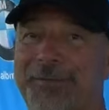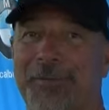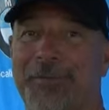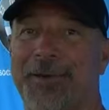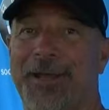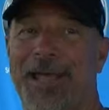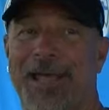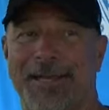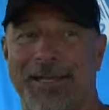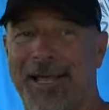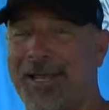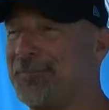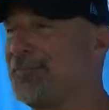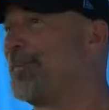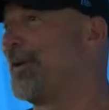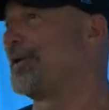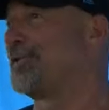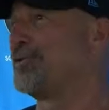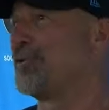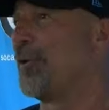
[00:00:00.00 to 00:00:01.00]
We had that
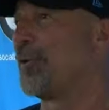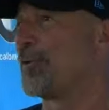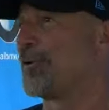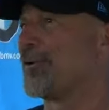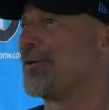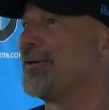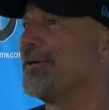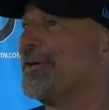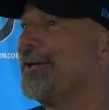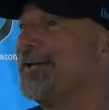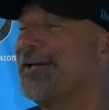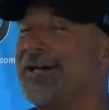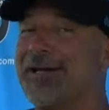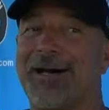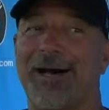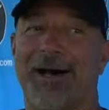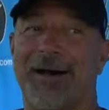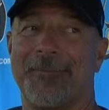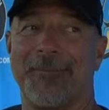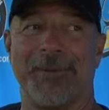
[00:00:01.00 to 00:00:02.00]
big joker.
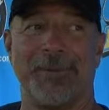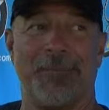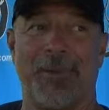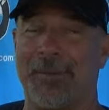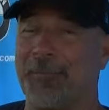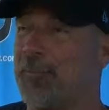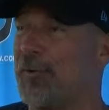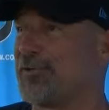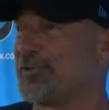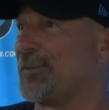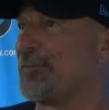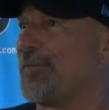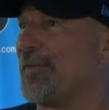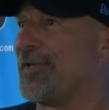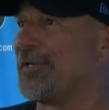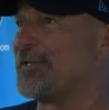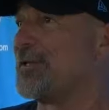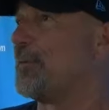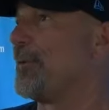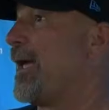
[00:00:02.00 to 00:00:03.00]
Um, and put some
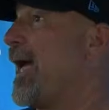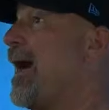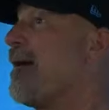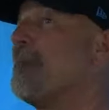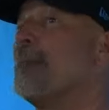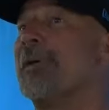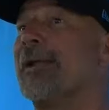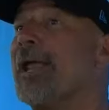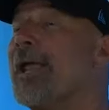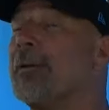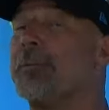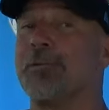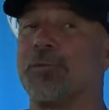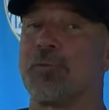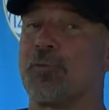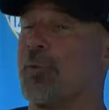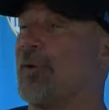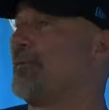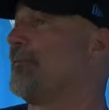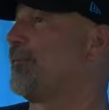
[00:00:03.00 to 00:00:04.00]
things in we haven't been able
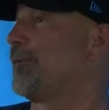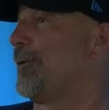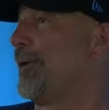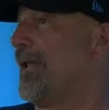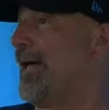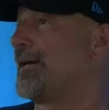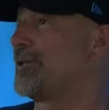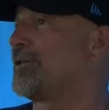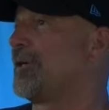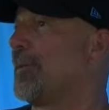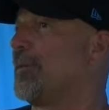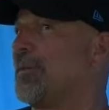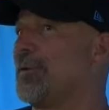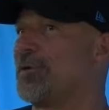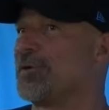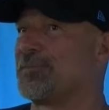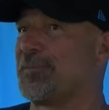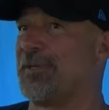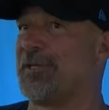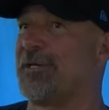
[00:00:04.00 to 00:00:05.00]
to run for the last couple
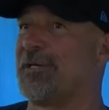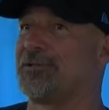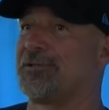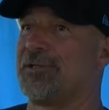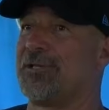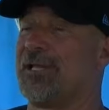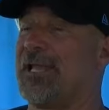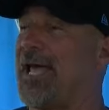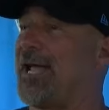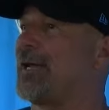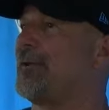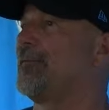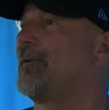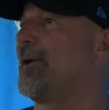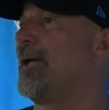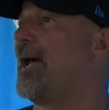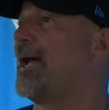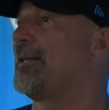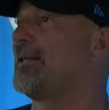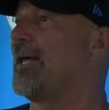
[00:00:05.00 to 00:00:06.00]
years because of the lack
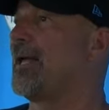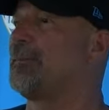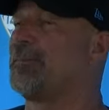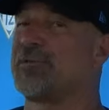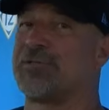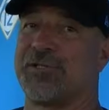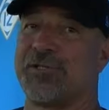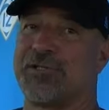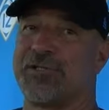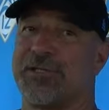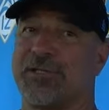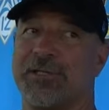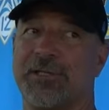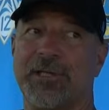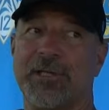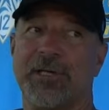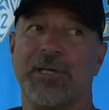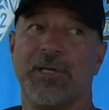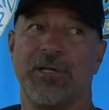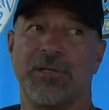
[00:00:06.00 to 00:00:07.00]
of a guy at that position.
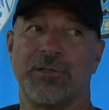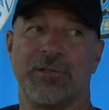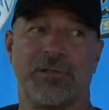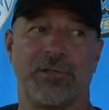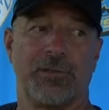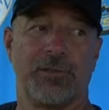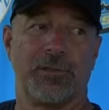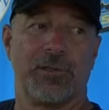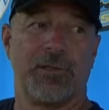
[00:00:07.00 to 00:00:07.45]
Like what?